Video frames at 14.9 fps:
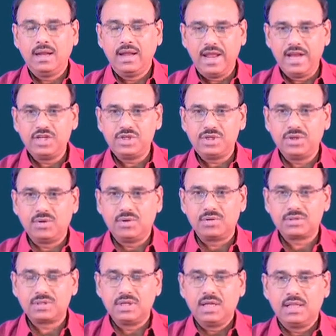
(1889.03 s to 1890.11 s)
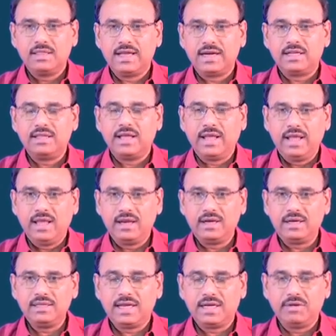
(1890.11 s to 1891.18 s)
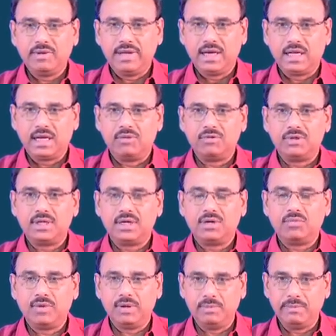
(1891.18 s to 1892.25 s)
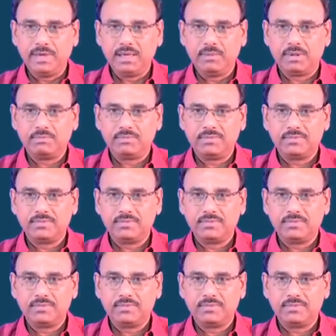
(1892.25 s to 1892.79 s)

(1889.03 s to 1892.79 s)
ensures that the error that you encounter will be minimum.